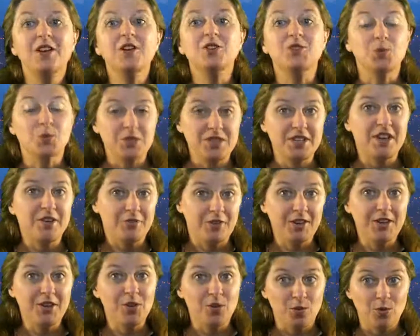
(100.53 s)
So was that
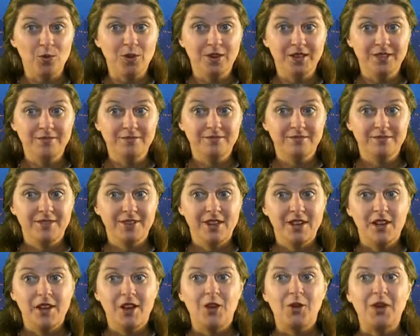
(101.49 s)
funny or what?
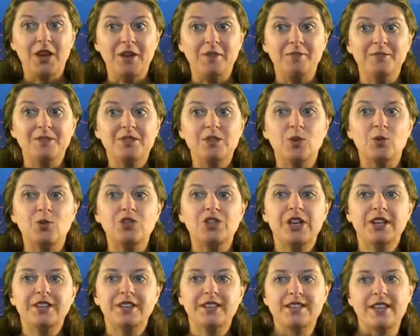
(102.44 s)
Okay, so
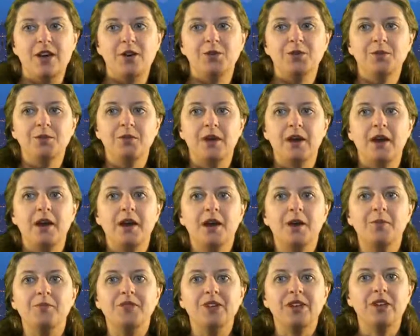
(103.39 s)
check this out.
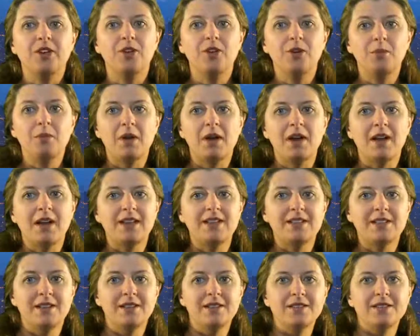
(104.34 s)
Here are my
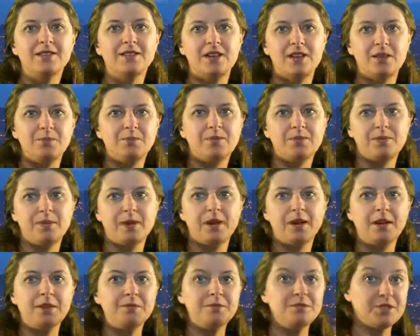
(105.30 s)
10 sleep
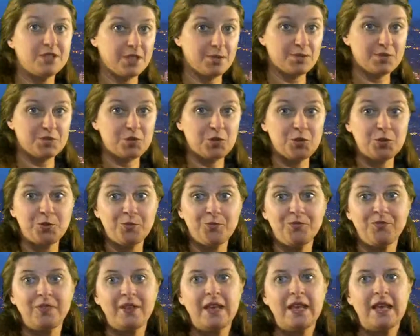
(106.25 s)
tips for you.
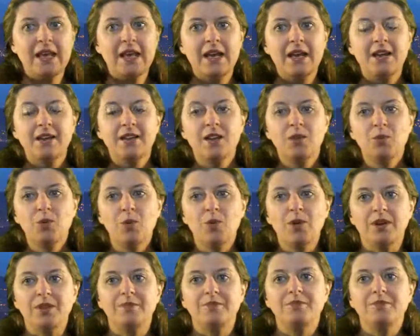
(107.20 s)
Number
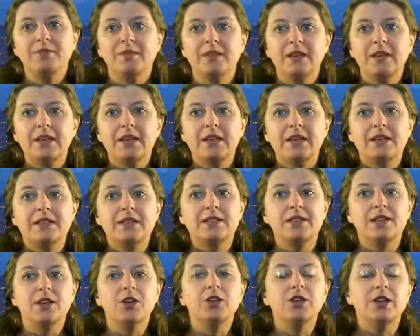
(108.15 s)
one,
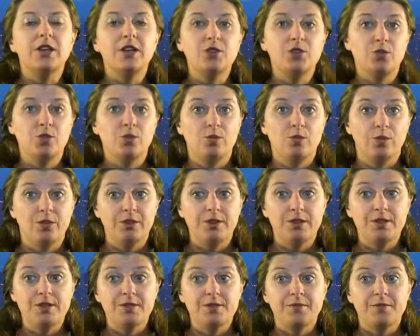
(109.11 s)
say goodnight to your
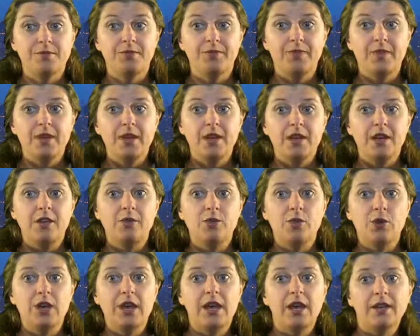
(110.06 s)
worries. If
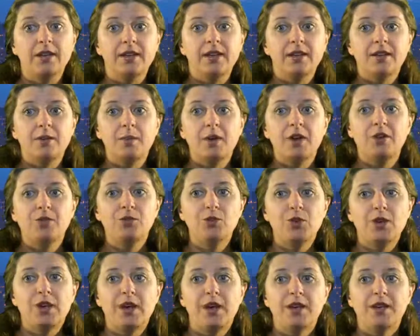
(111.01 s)
you can't get them out of
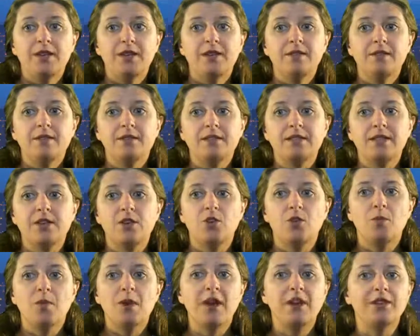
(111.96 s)
your head, say
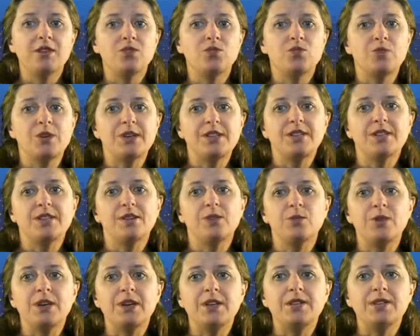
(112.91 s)
your mind is racing and
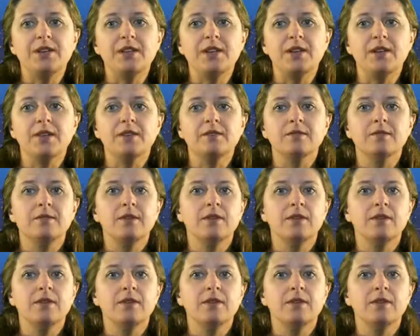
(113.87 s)
racing,